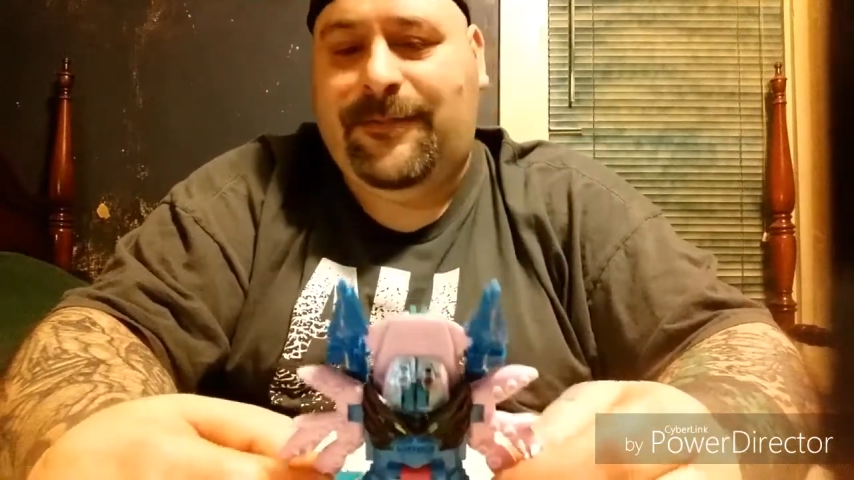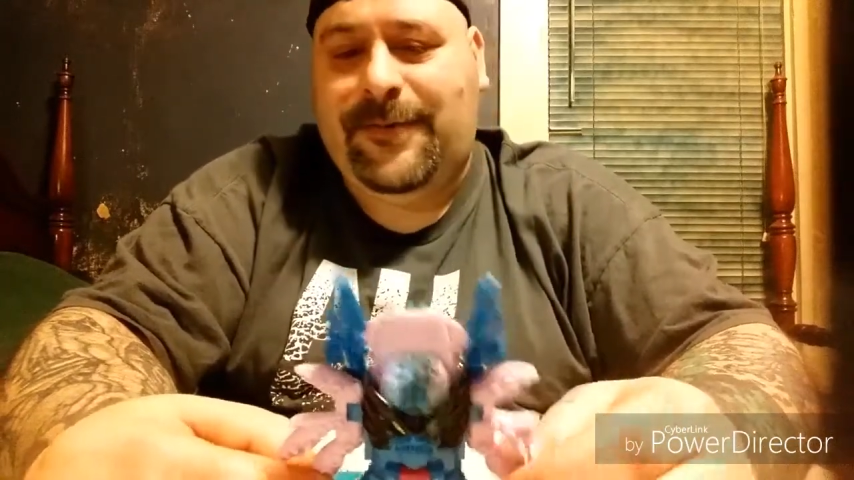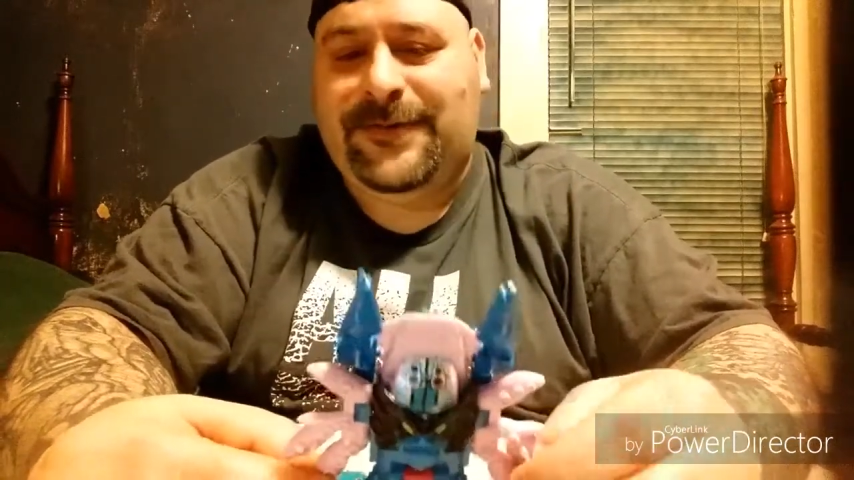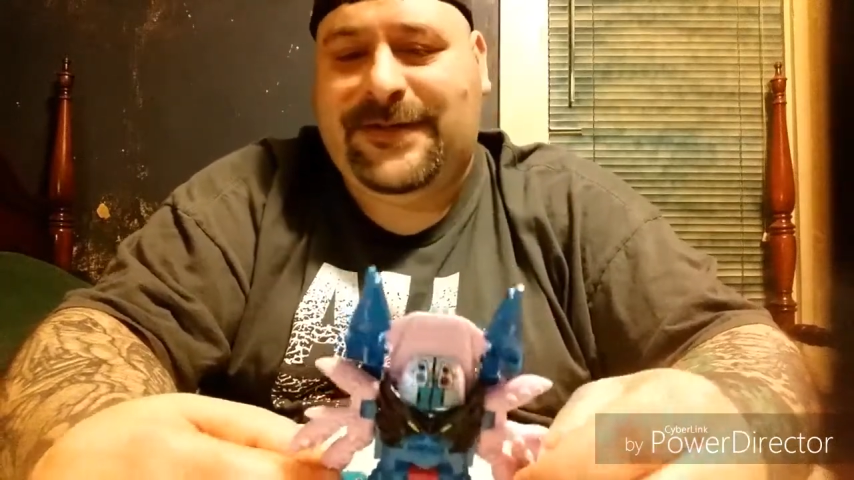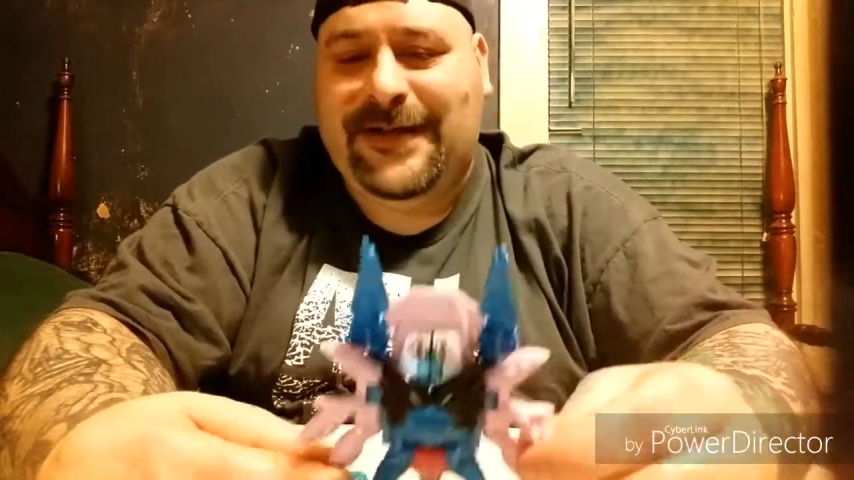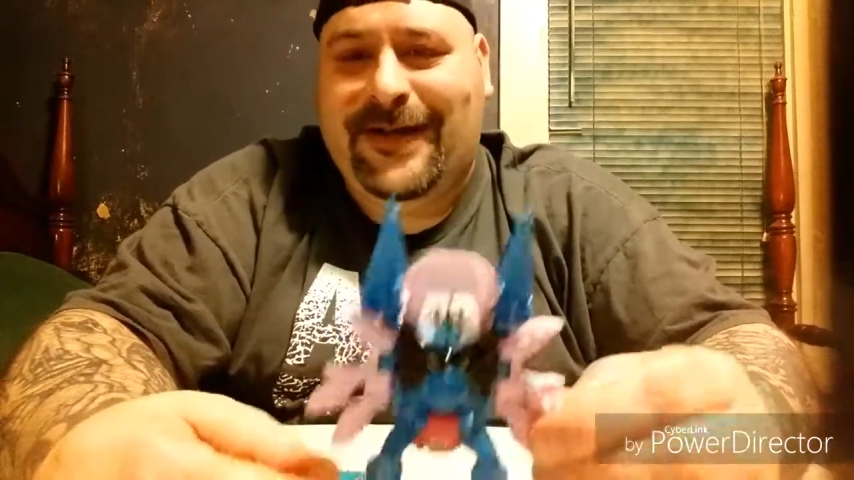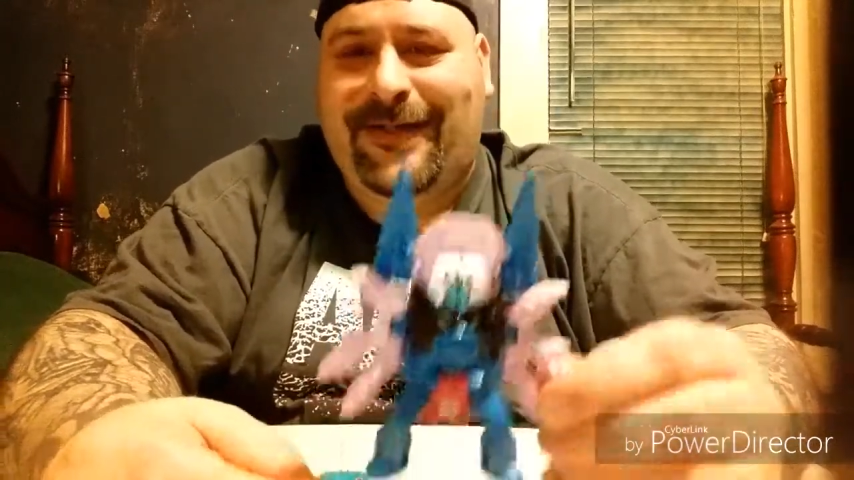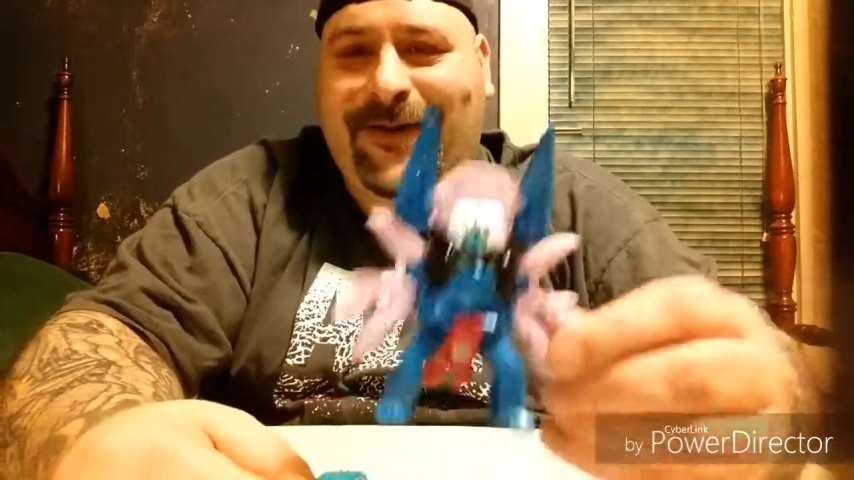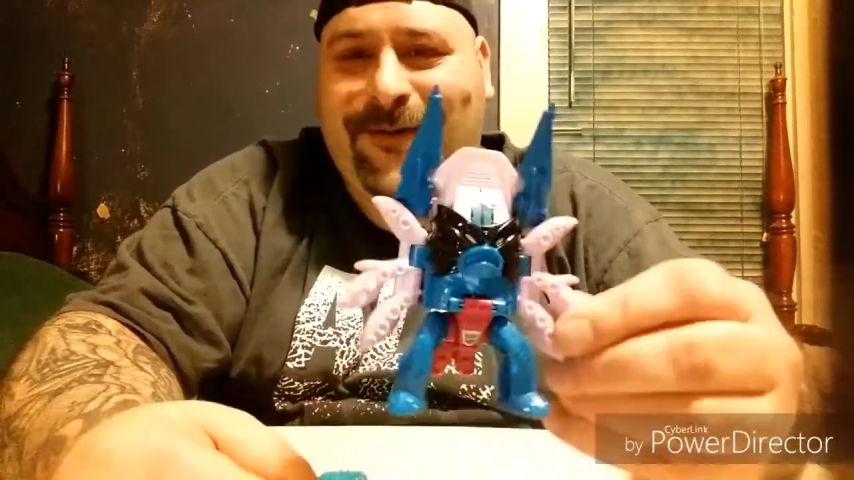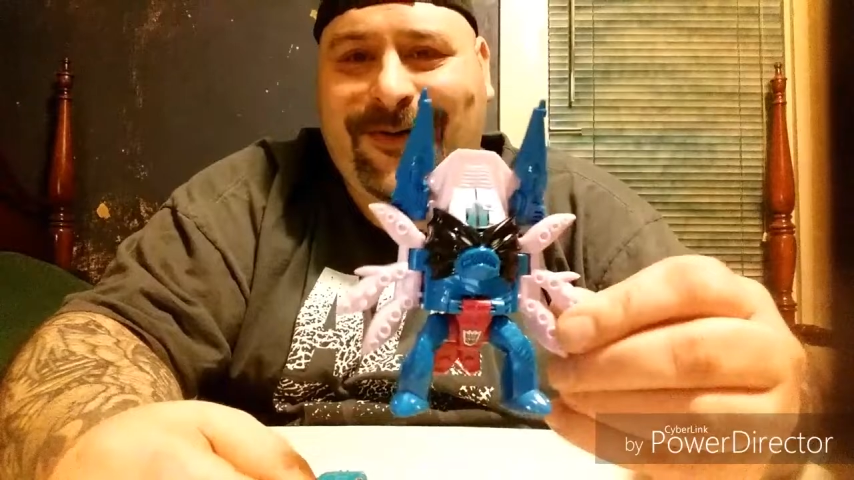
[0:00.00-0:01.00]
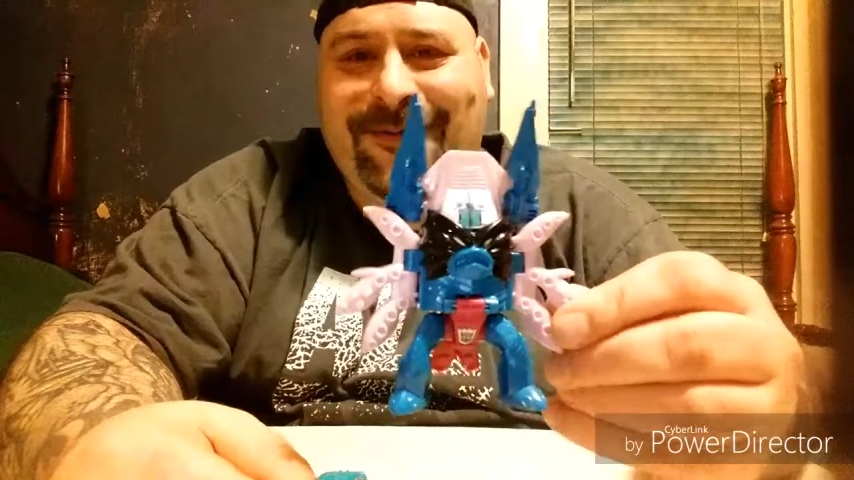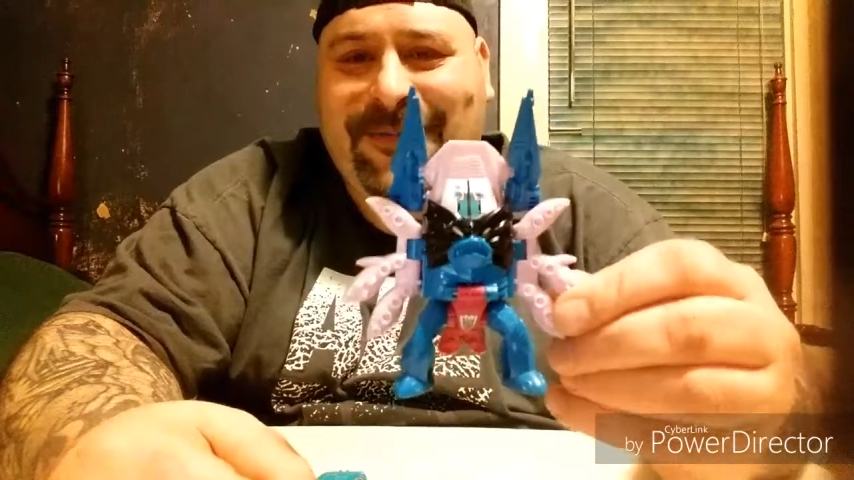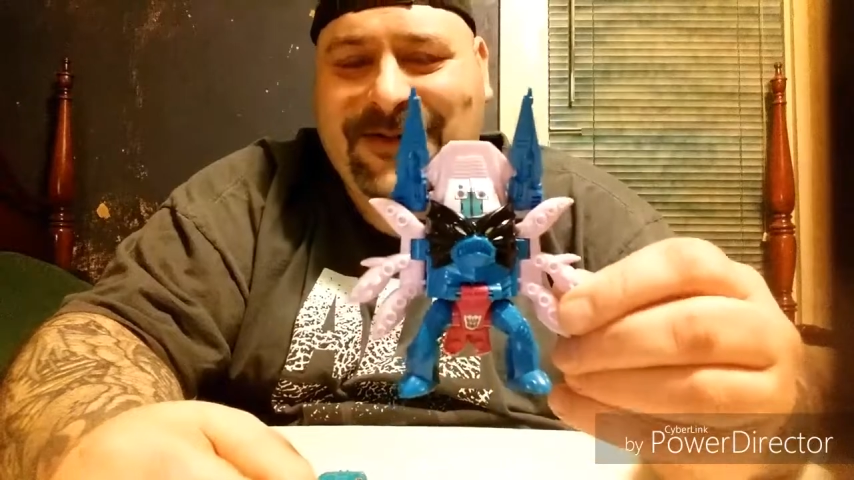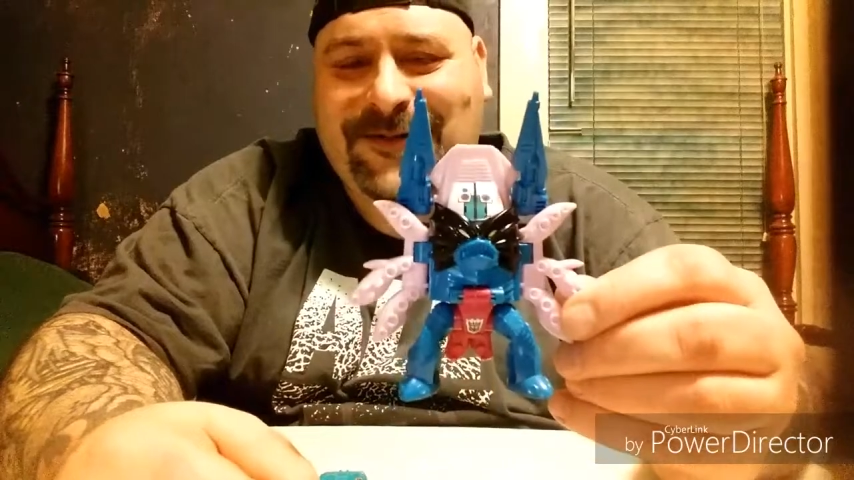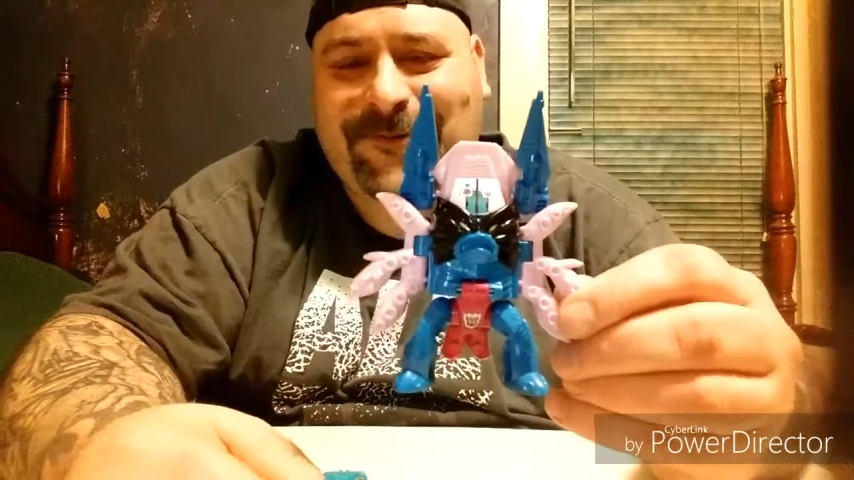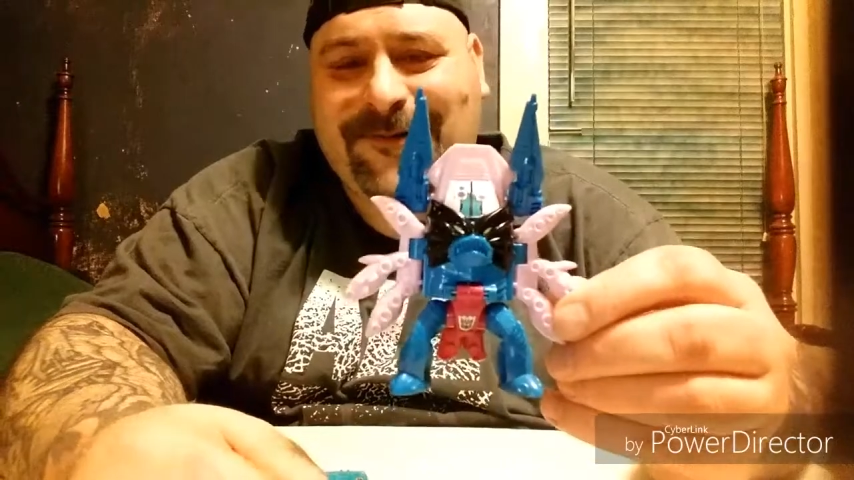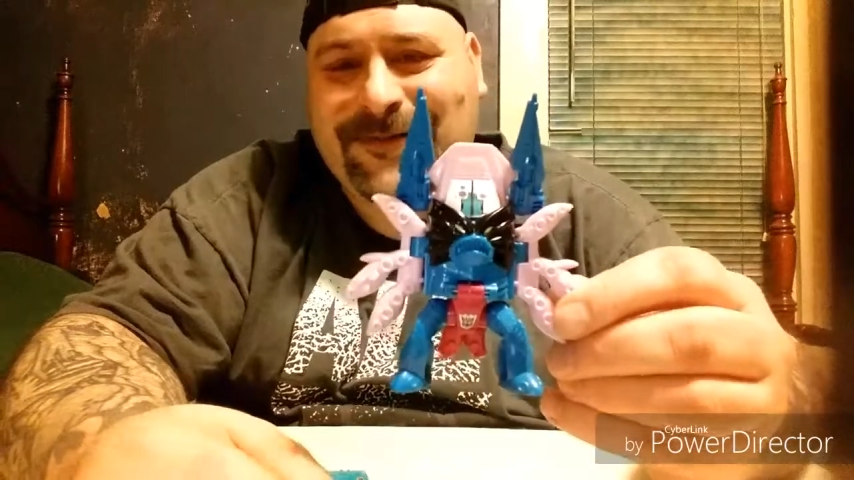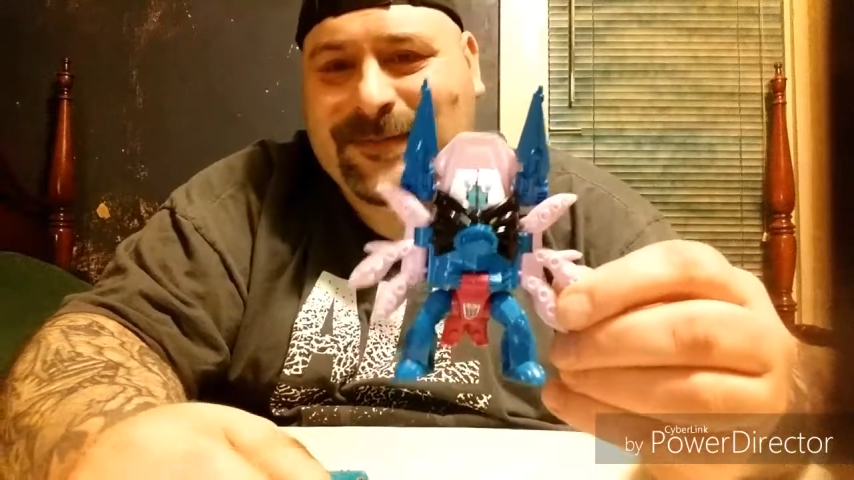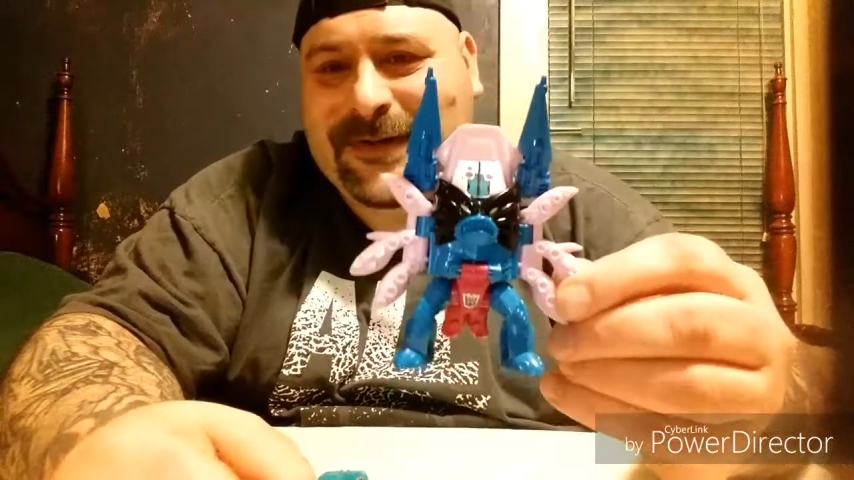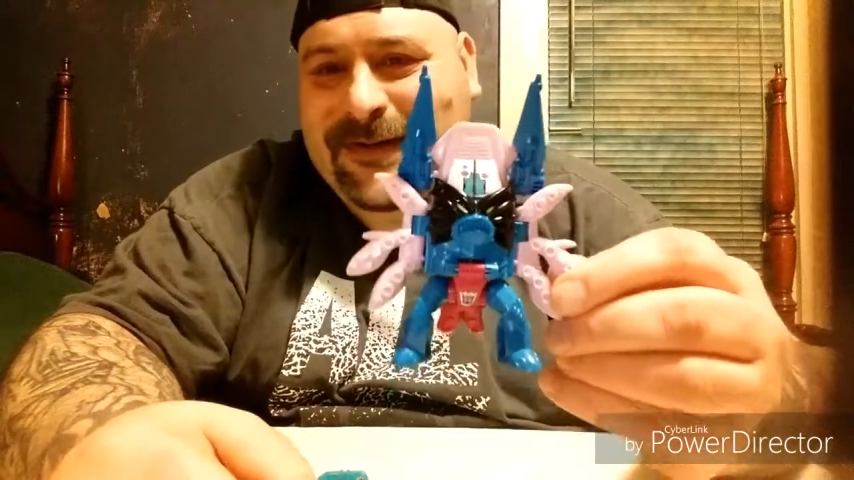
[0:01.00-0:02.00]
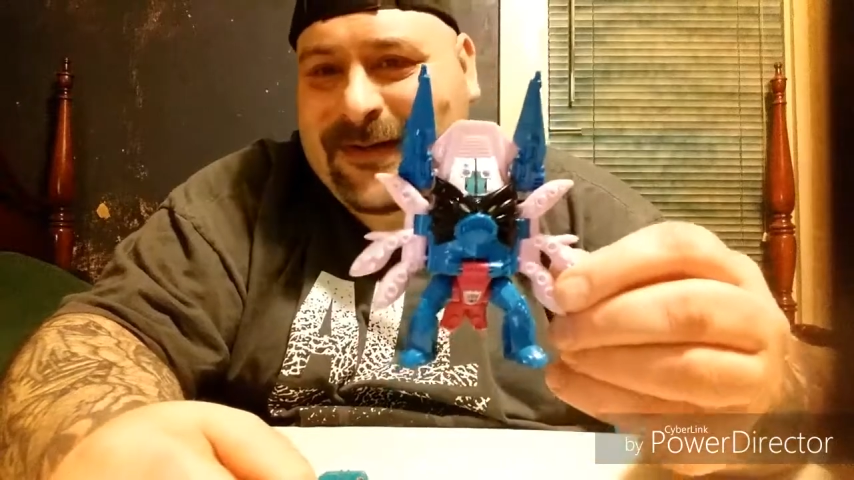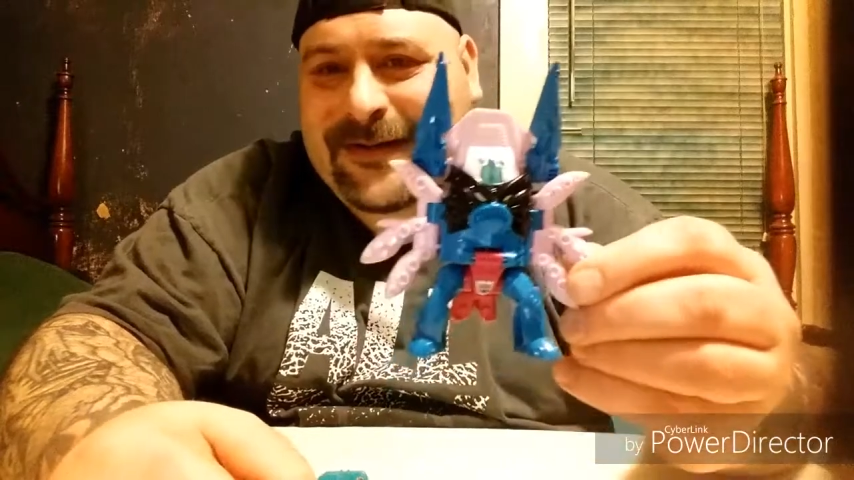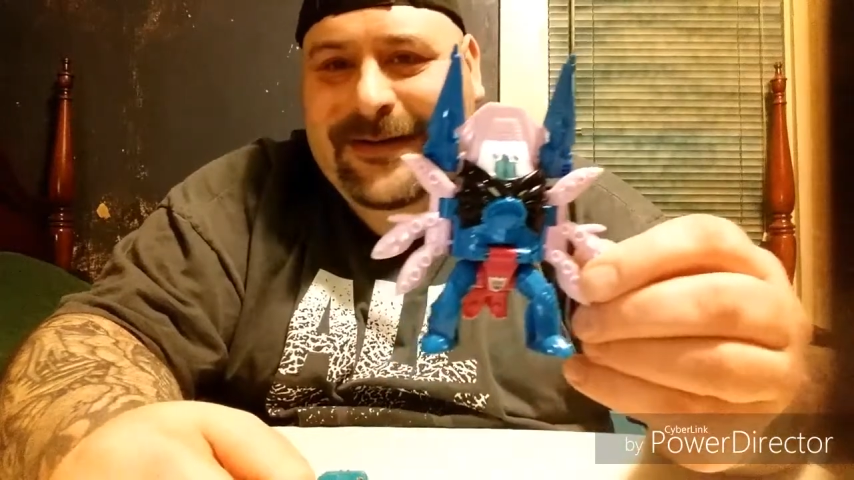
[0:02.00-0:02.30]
per se though in Beast Wars, but